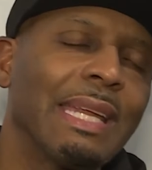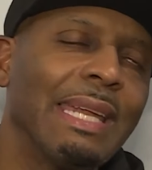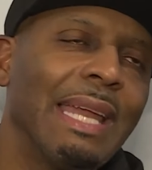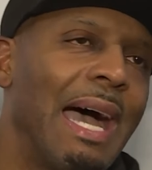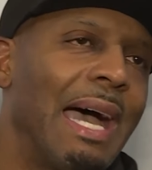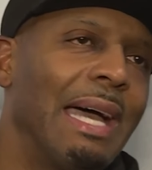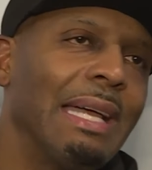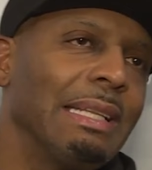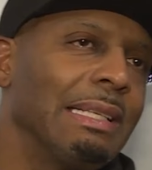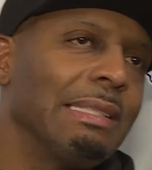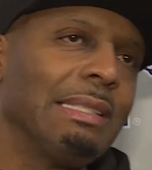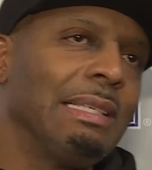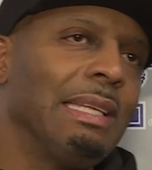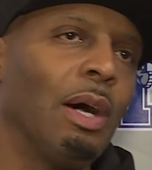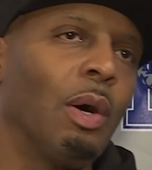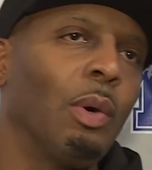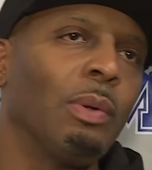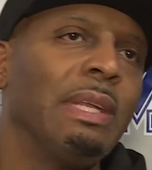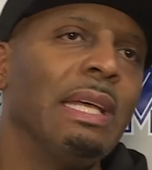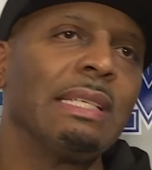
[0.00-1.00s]
To not, you
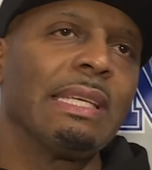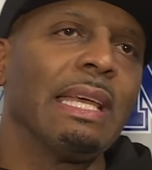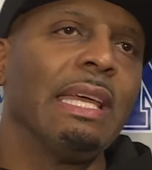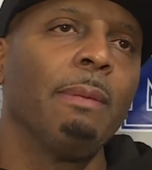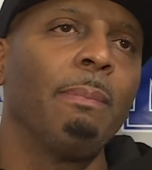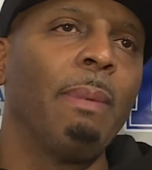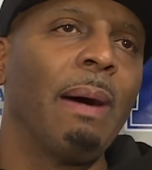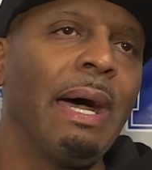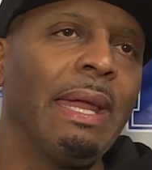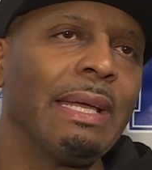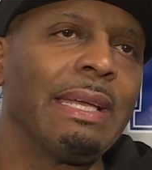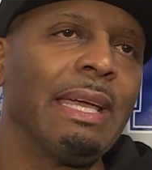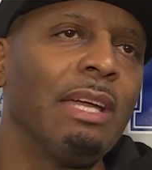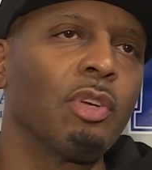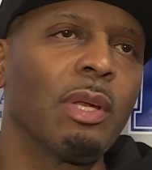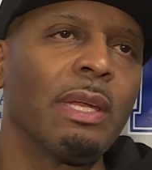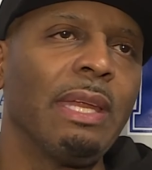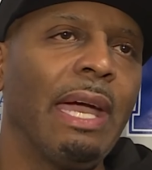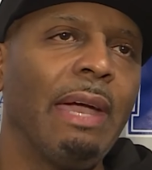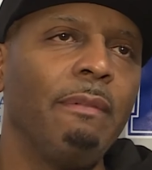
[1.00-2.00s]
know, diss anybody.
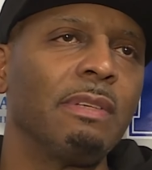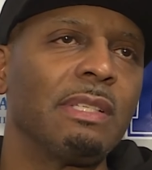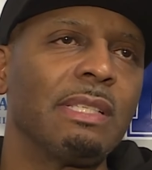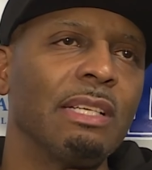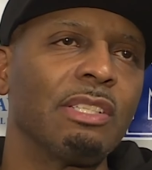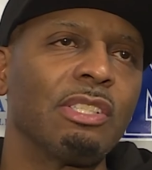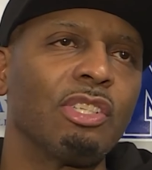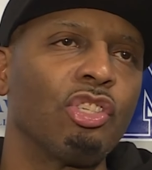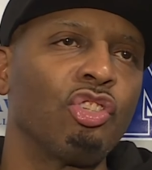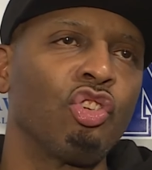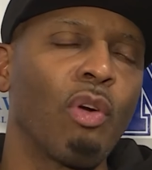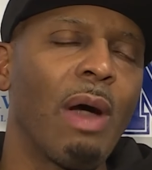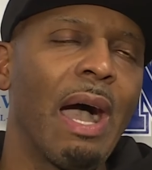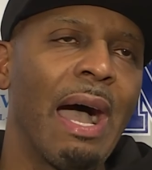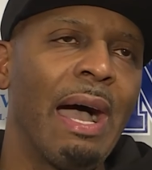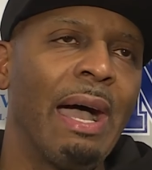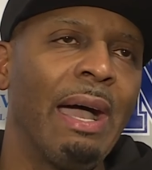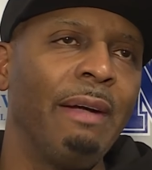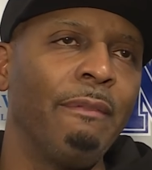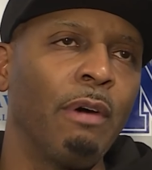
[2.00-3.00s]
Kendrick Davis's
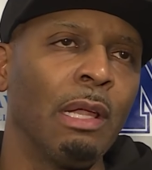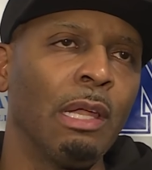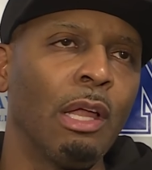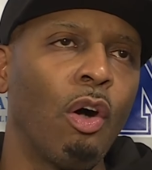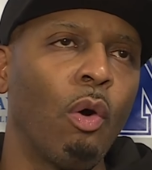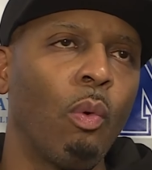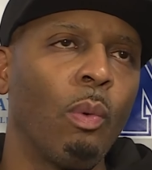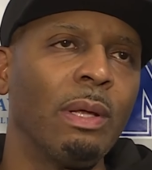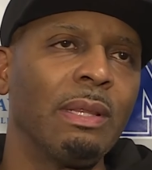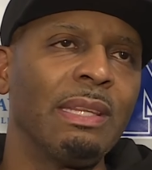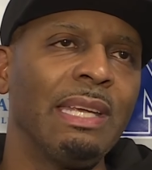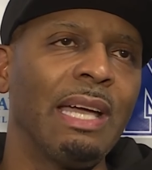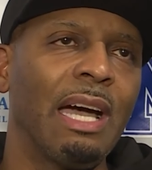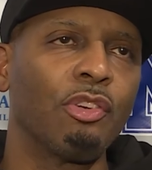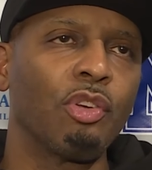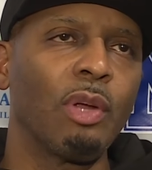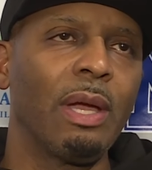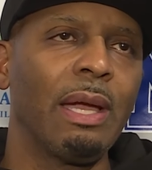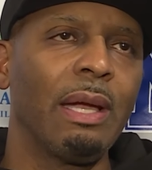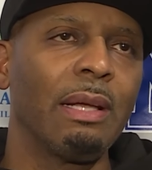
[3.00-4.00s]
drive, along with
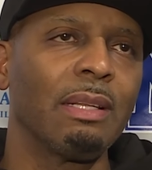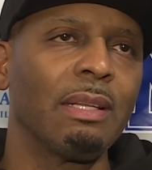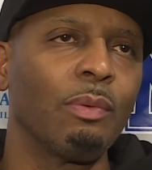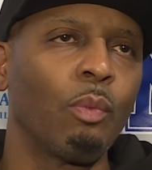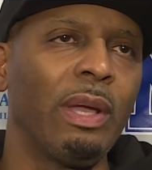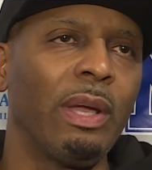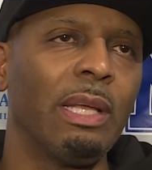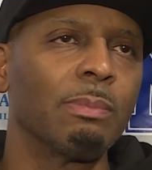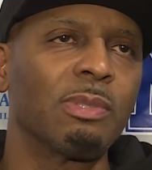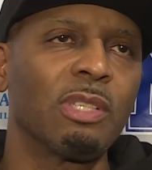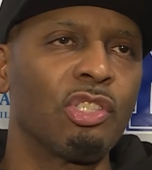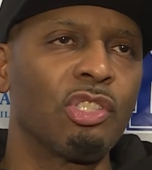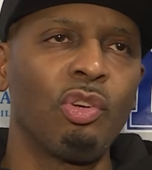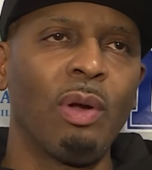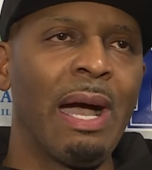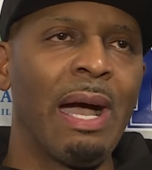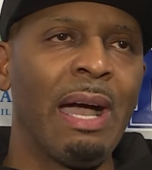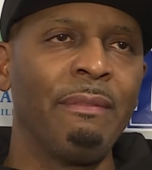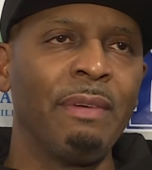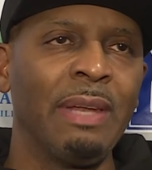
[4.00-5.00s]
DeAndre Williams'
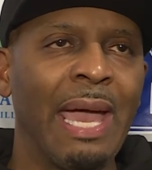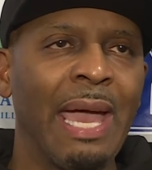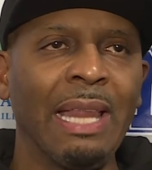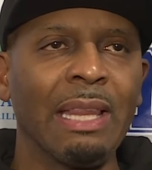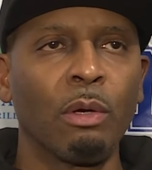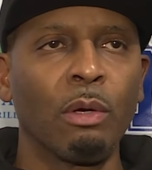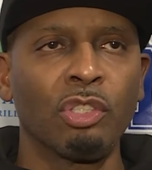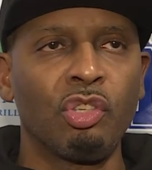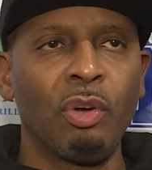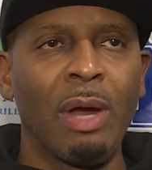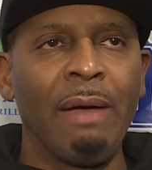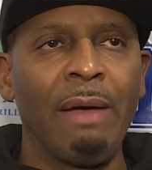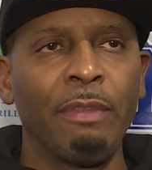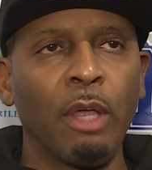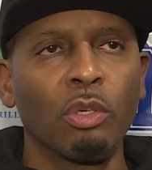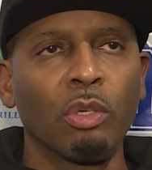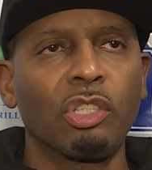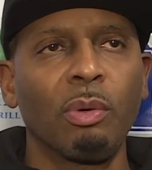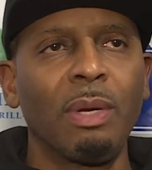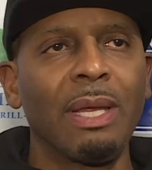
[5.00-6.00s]
drive and Alo's drive,
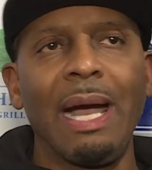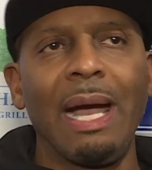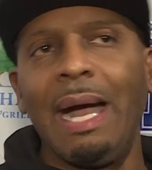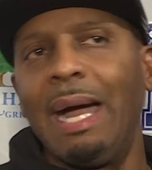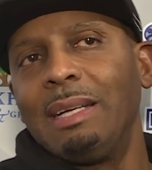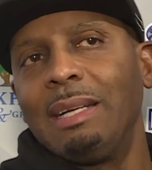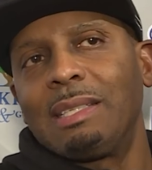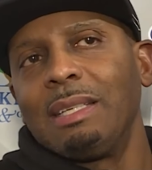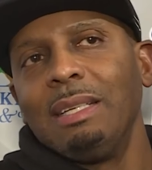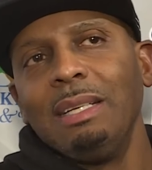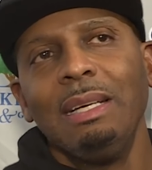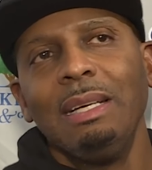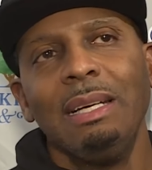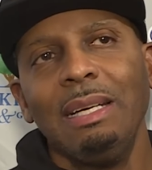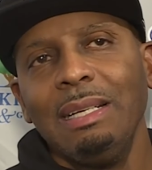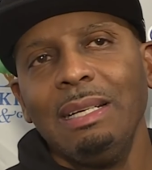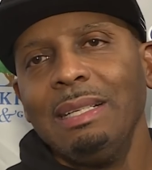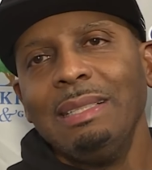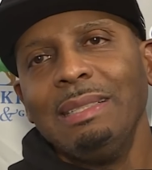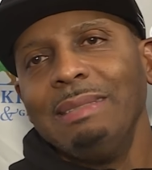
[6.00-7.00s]
those three guys,
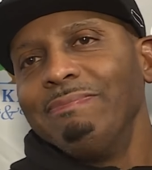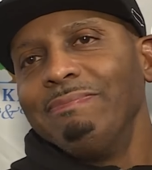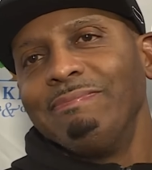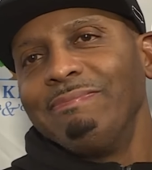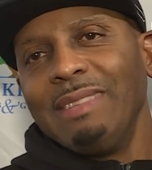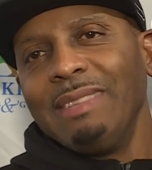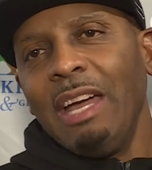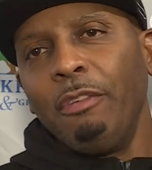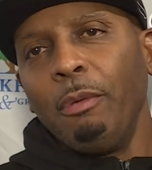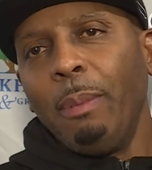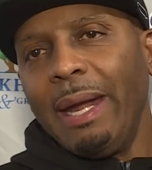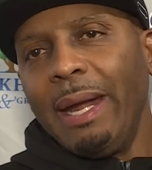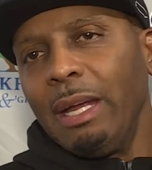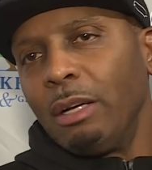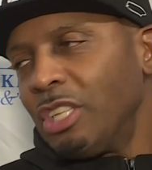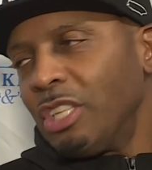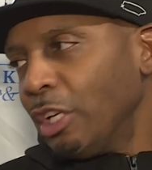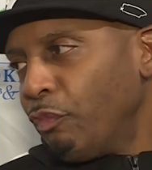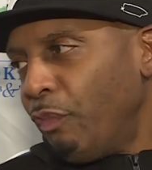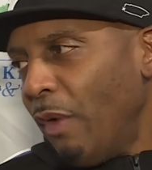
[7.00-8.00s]
everybody
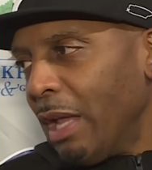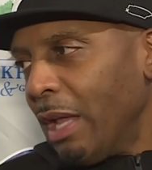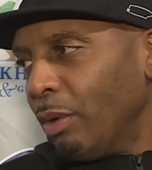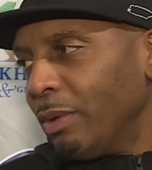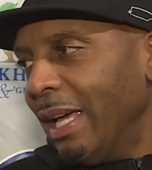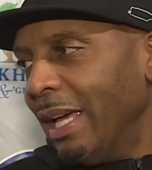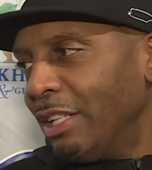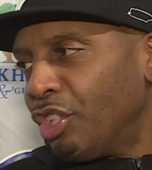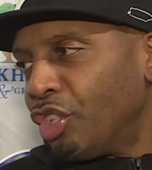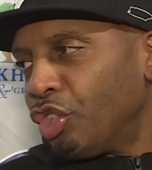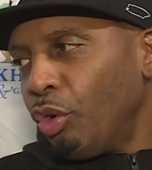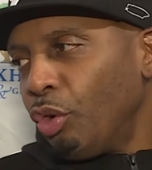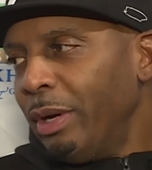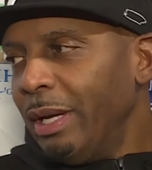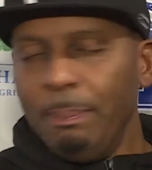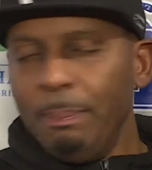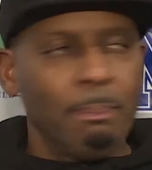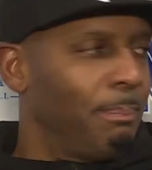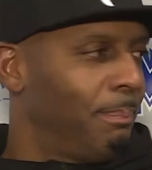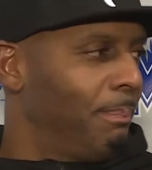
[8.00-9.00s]
else just followed that
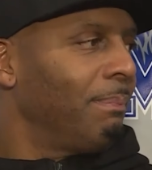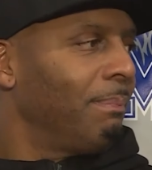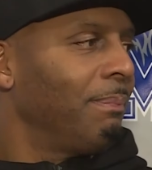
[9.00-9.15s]
stream.